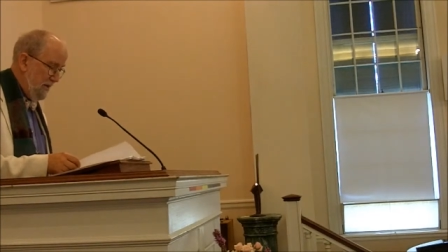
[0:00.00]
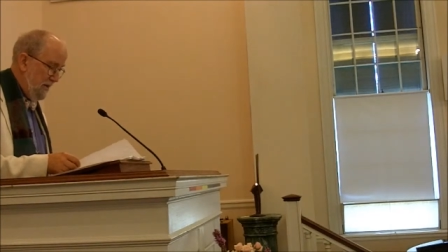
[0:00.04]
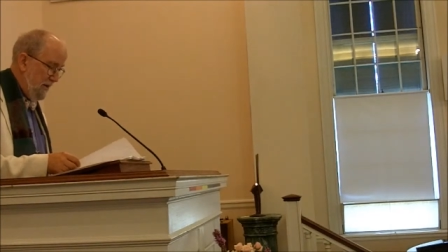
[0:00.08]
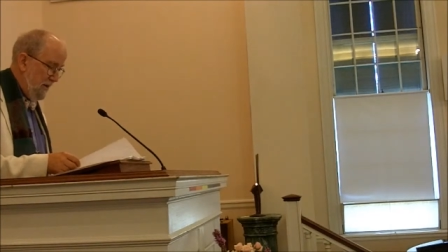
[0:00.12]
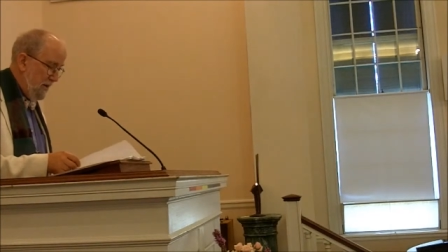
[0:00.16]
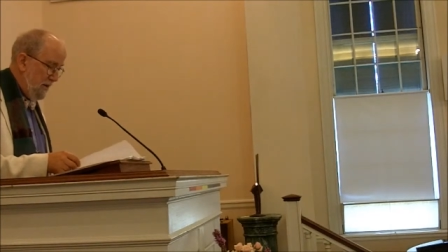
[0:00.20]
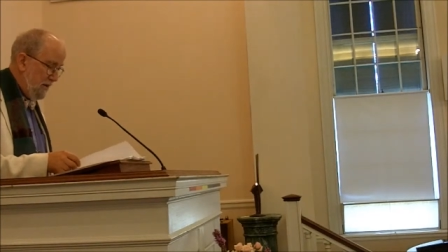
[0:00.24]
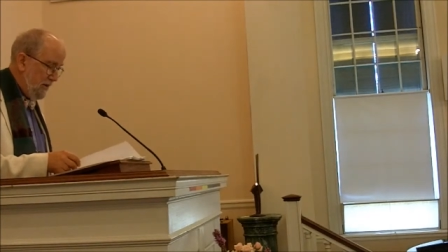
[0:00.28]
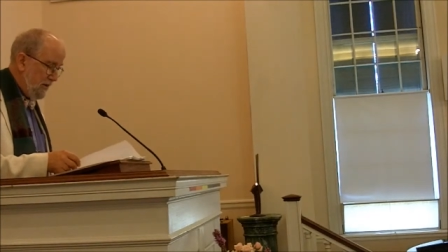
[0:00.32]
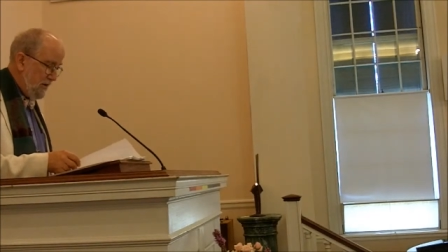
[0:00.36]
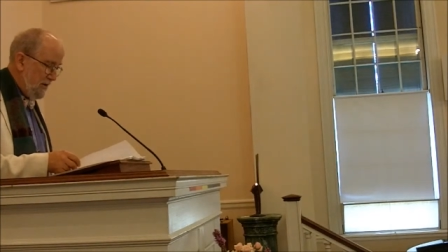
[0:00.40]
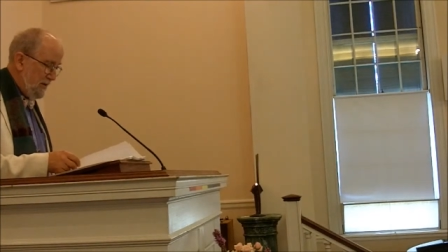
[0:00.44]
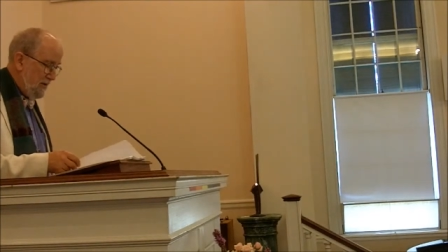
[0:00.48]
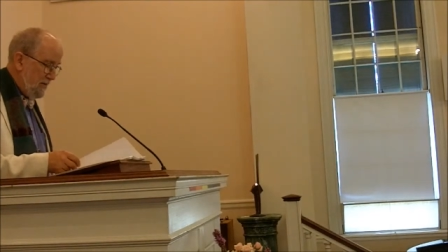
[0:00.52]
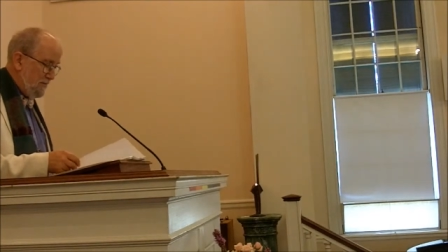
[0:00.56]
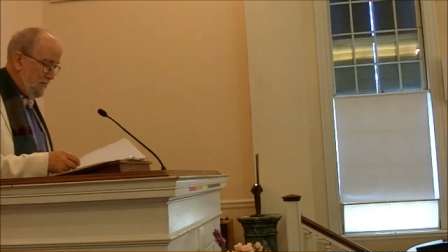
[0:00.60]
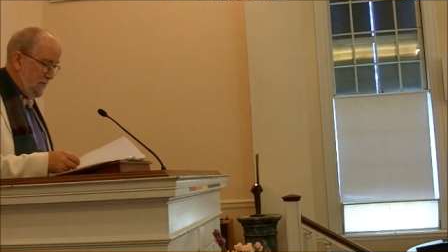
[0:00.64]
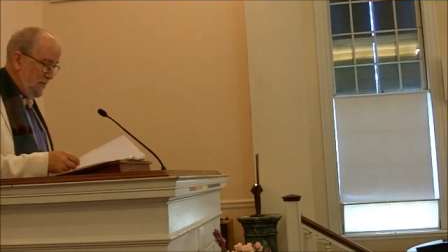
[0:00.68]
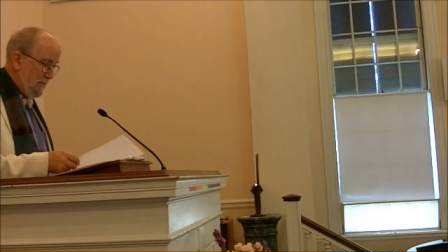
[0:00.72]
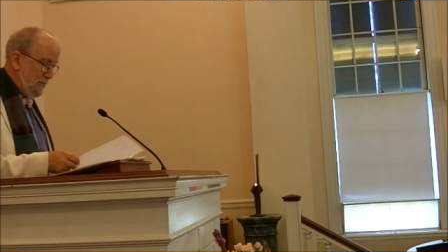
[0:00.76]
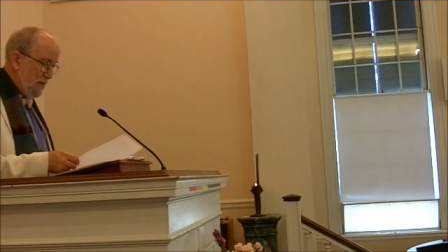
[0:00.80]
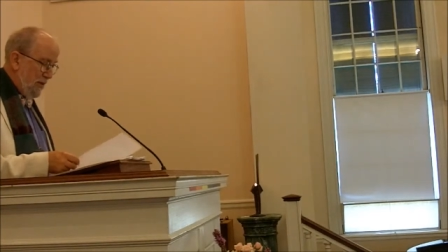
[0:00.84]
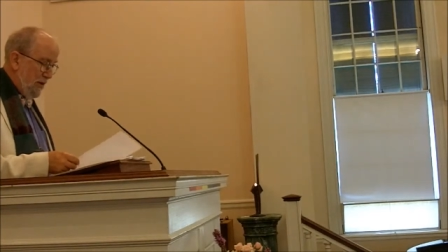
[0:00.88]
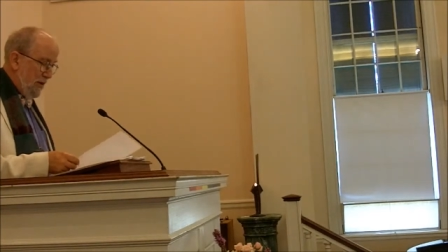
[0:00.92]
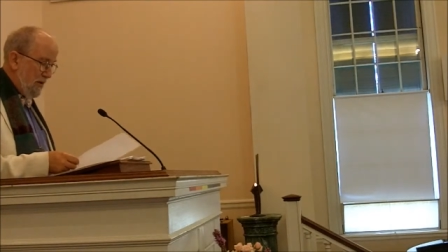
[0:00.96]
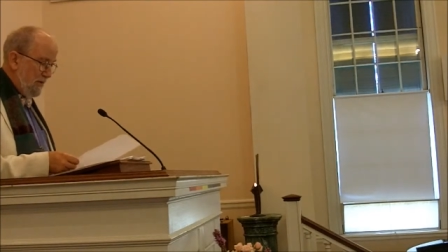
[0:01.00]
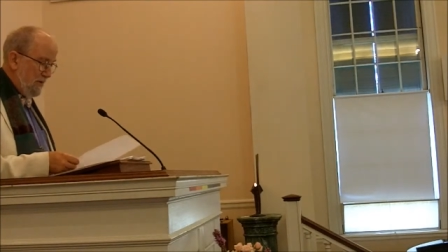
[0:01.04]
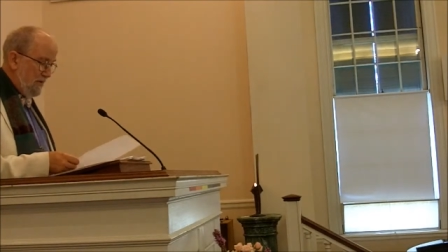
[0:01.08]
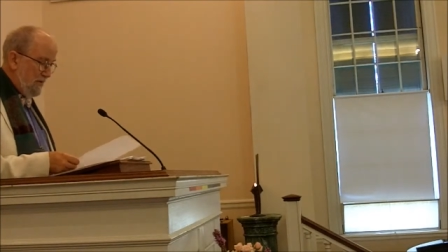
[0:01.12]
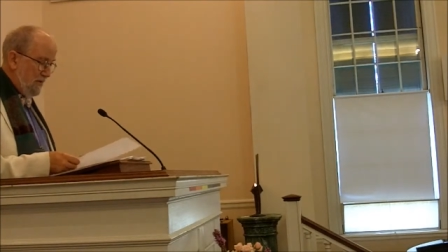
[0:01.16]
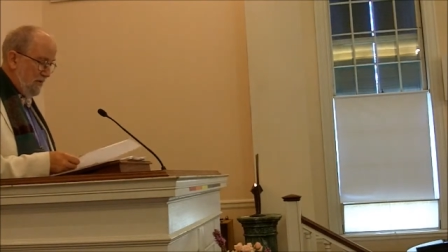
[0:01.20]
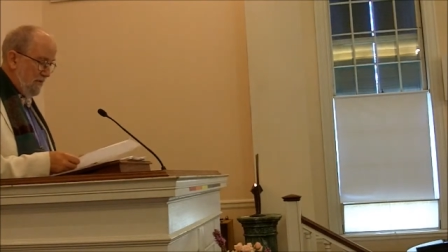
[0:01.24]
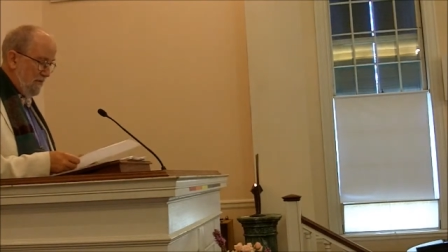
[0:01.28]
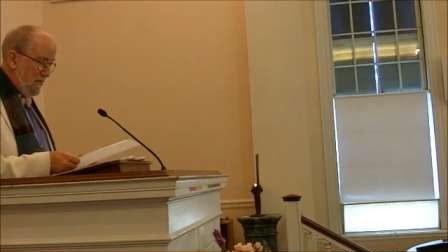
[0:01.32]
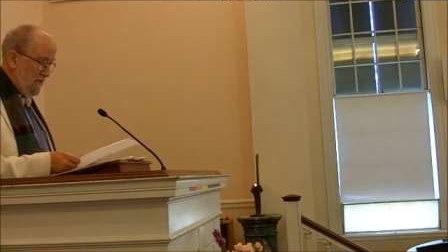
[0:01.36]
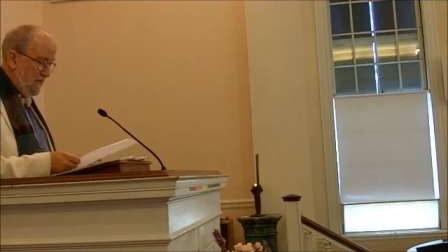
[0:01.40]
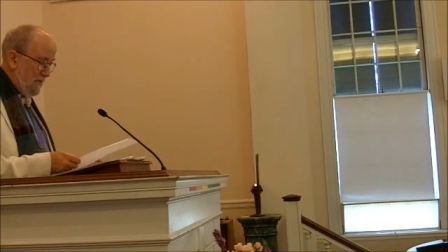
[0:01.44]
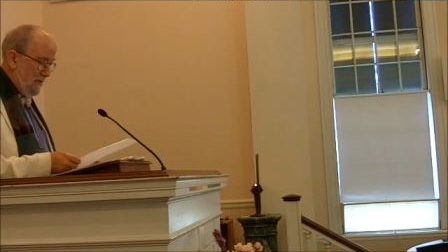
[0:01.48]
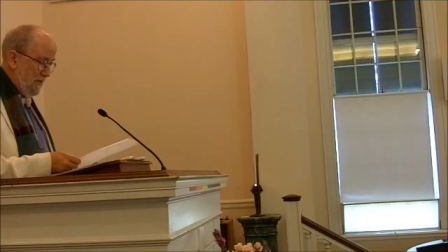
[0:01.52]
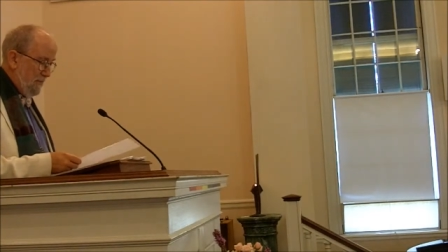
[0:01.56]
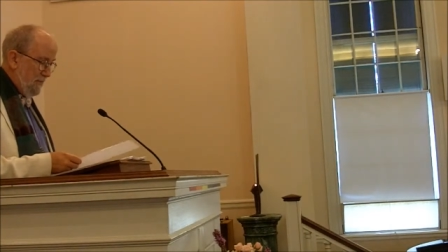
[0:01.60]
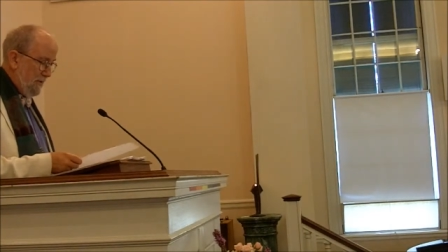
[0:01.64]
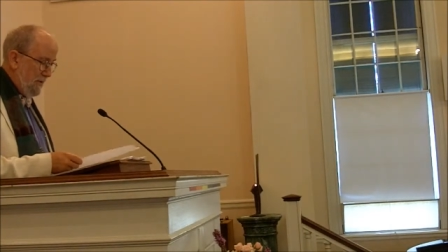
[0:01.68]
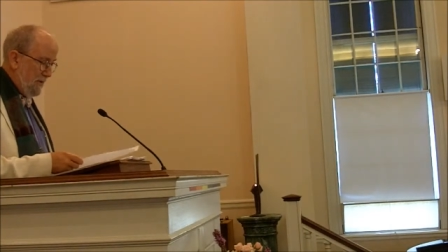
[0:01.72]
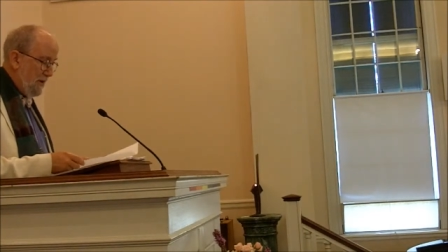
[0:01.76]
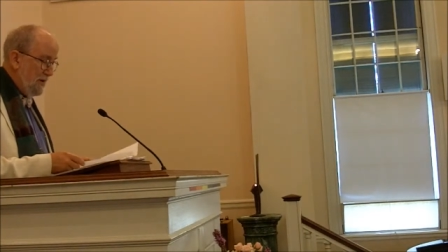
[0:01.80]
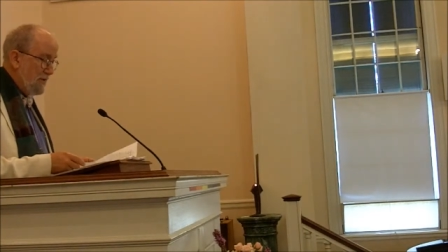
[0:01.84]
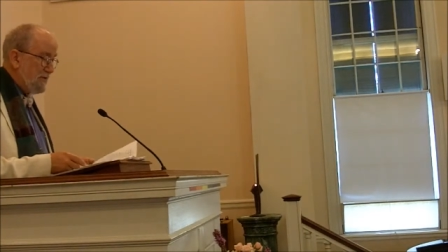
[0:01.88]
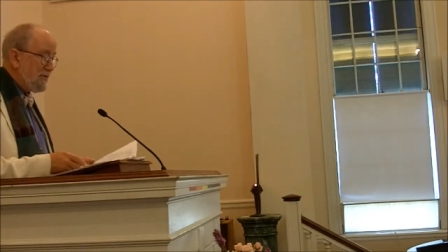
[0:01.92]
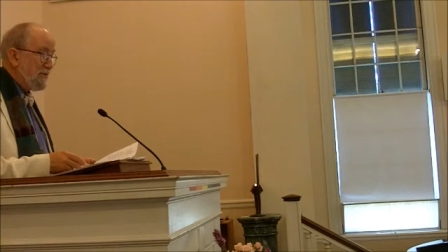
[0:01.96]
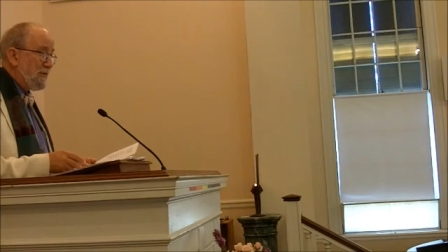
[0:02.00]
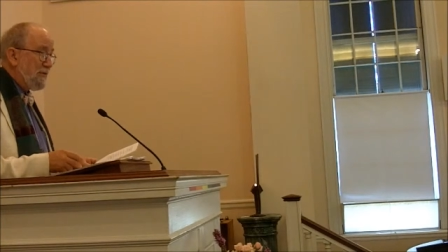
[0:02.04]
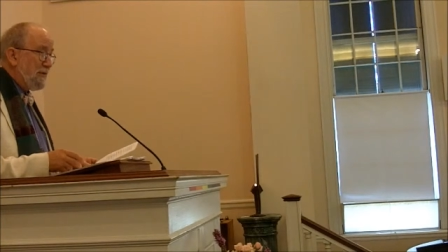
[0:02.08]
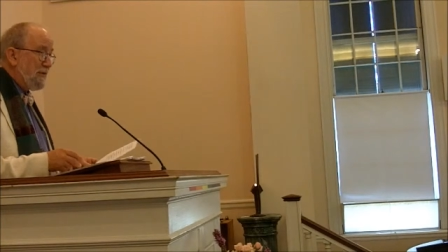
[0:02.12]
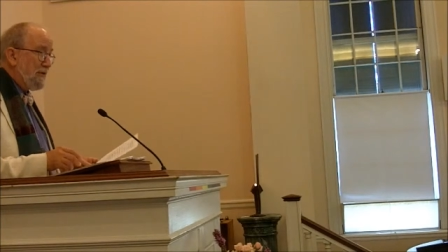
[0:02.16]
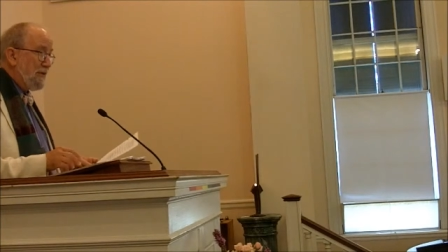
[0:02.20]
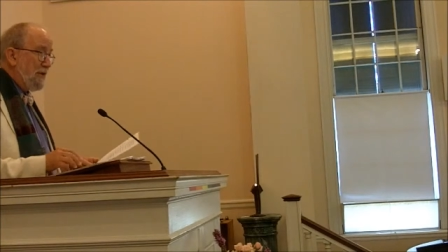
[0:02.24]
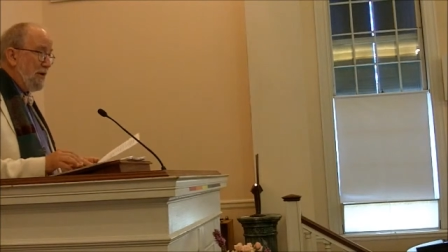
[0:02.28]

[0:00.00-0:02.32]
Erica had been brought into the film because of her